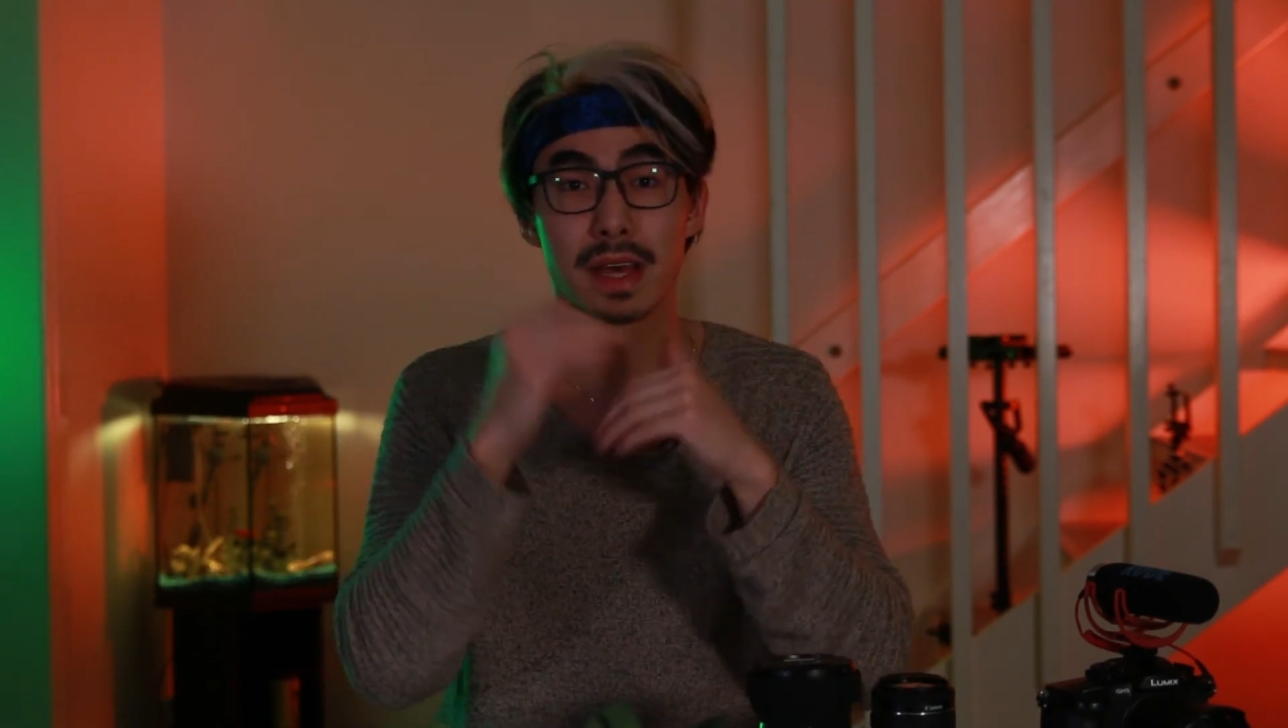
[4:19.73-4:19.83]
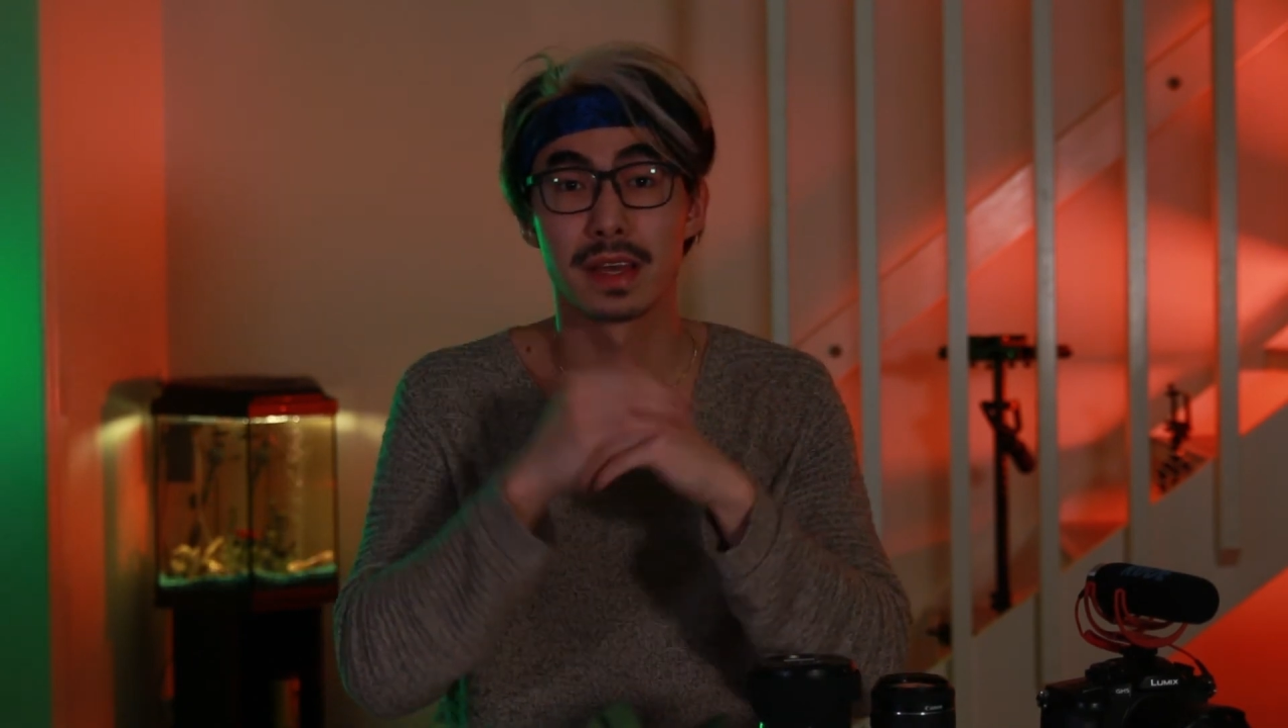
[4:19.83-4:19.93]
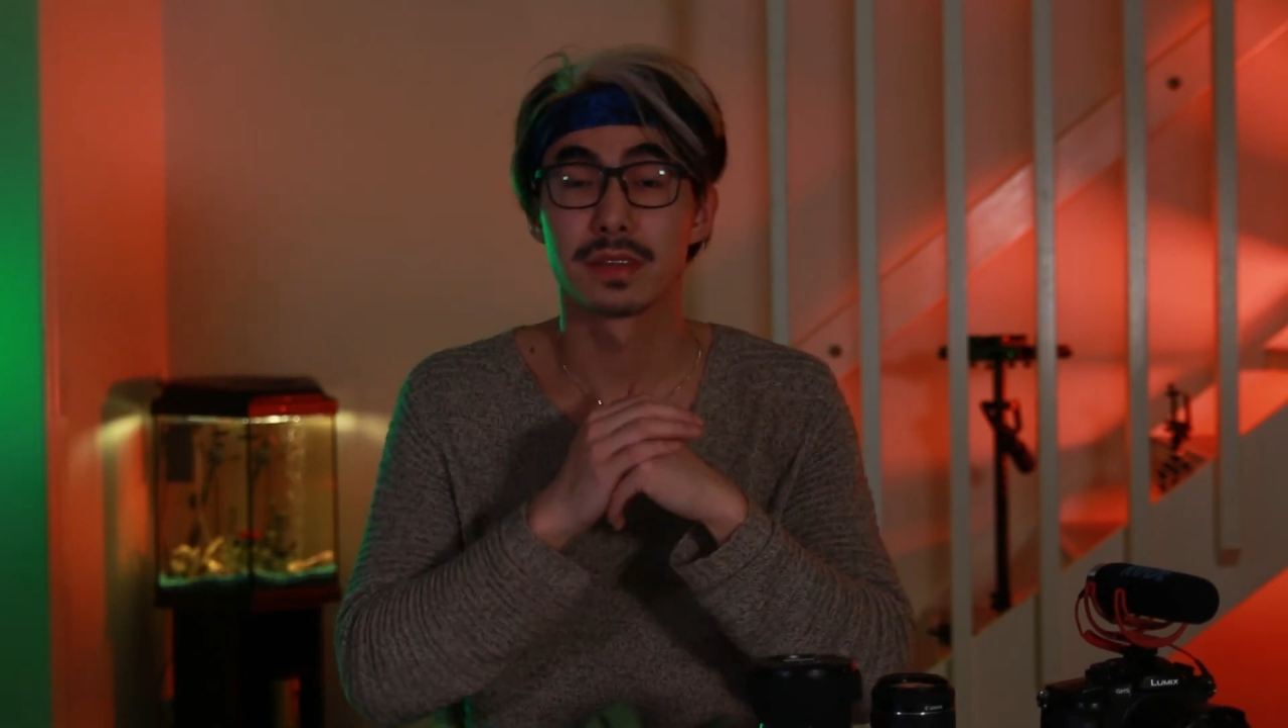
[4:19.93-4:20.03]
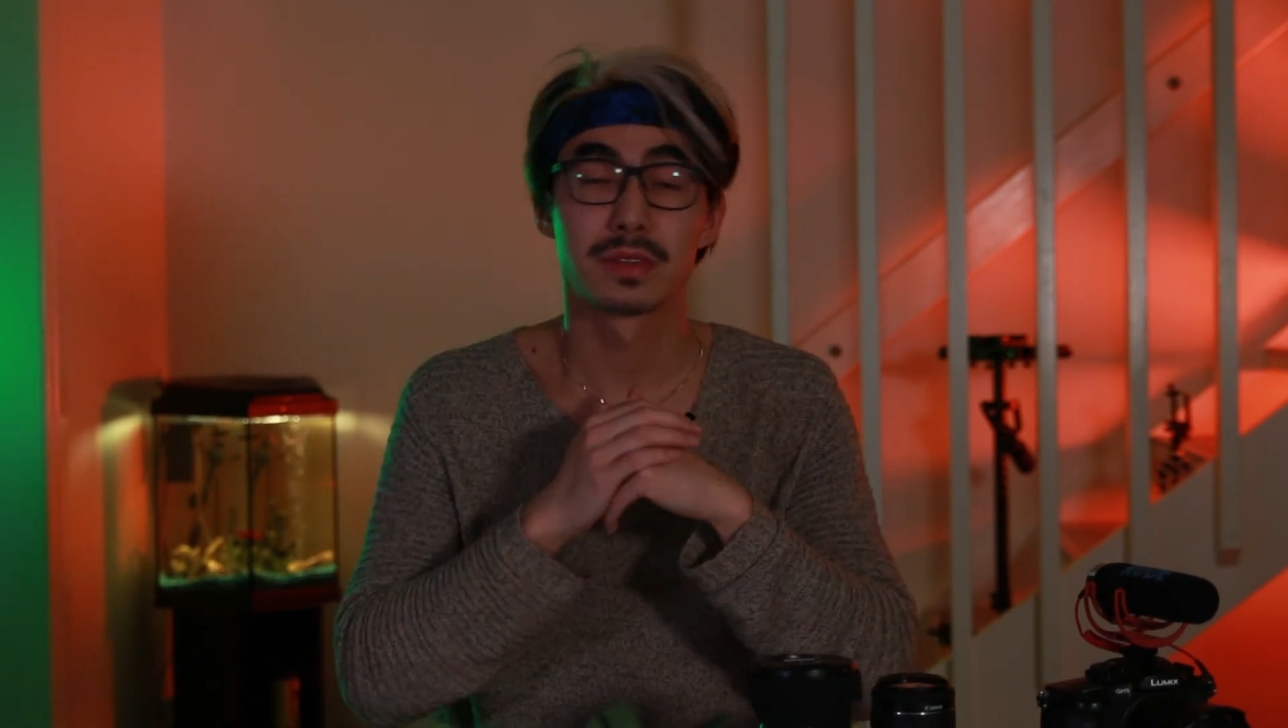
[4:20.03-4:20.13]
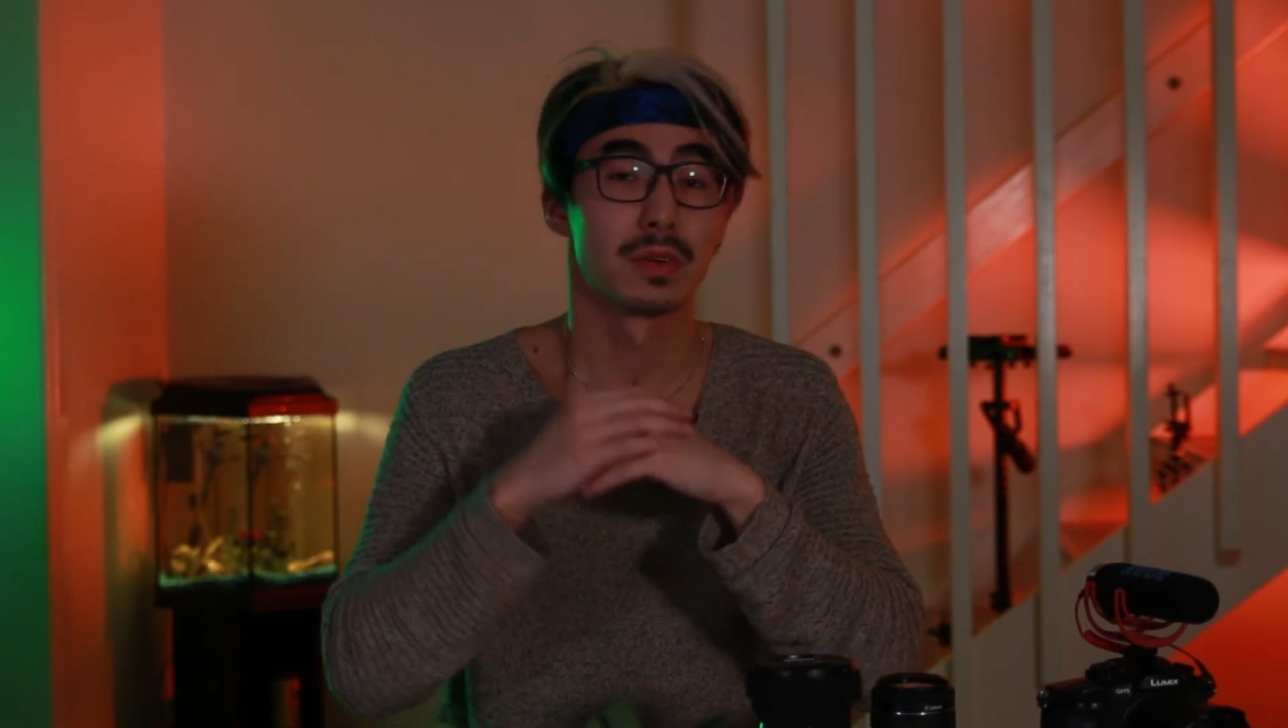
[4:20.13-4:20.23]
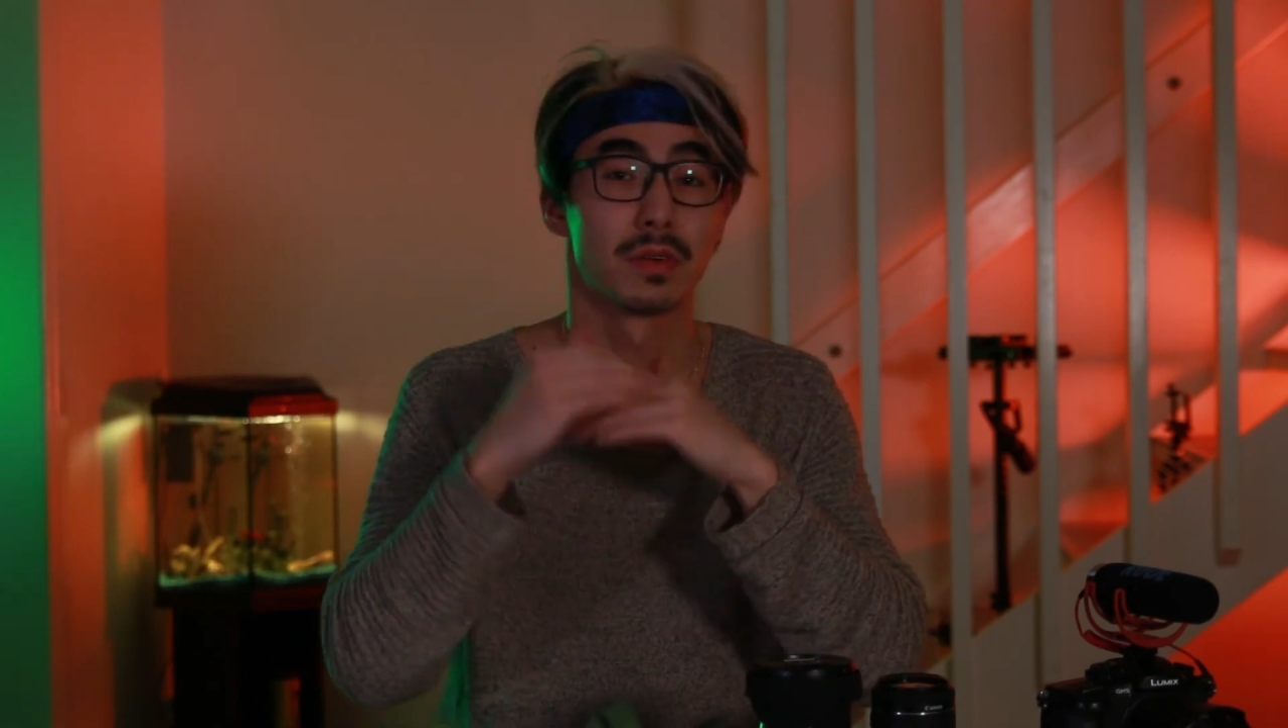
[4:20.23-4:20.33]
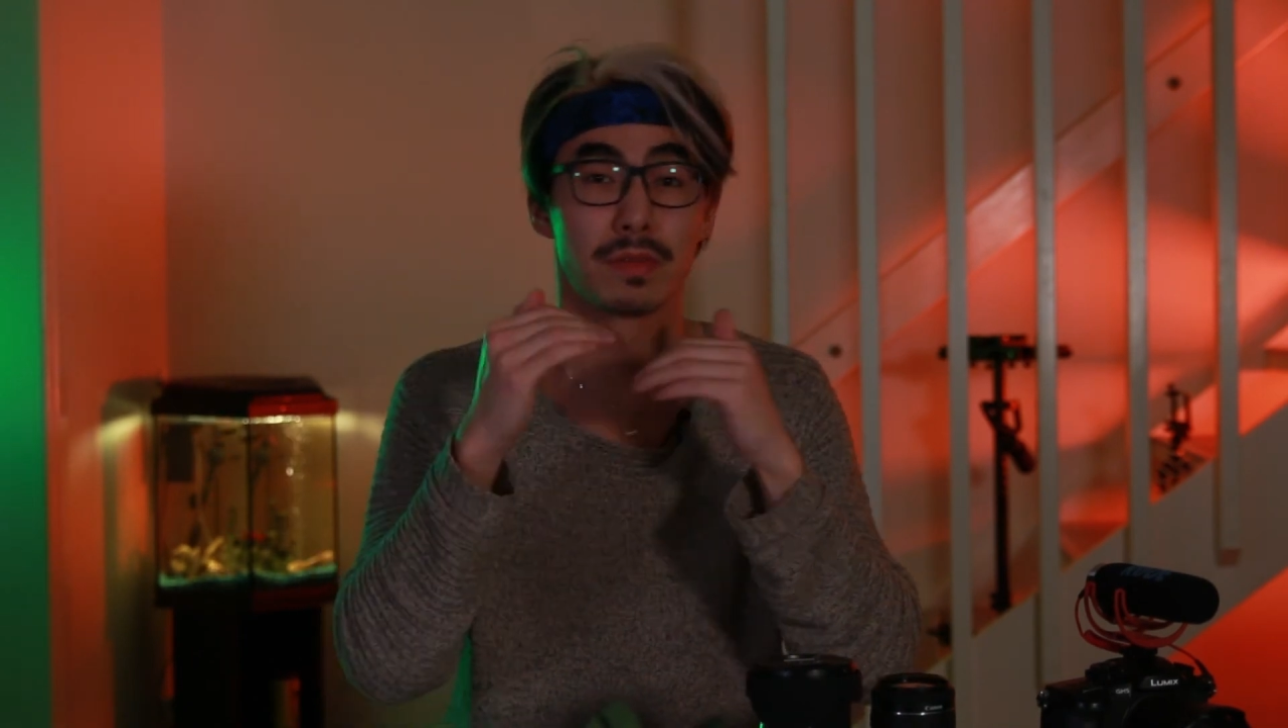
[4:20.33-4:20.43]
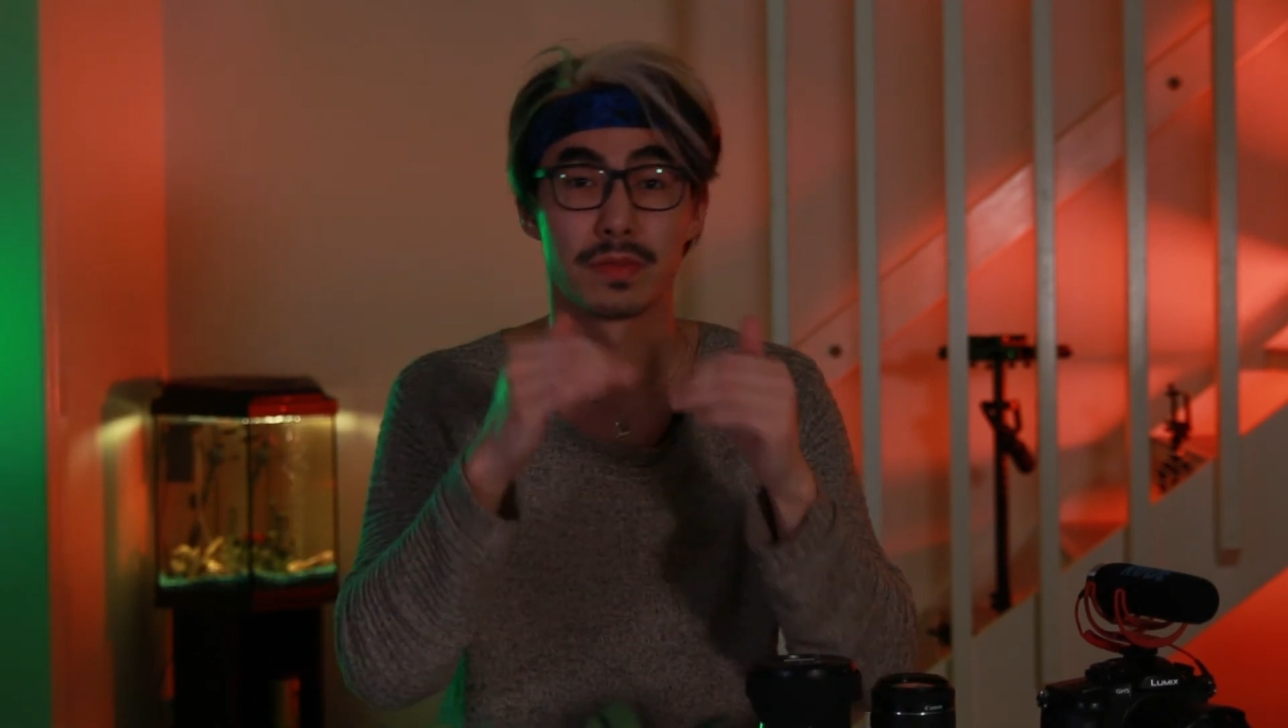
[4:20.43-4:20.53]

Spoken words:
ISO,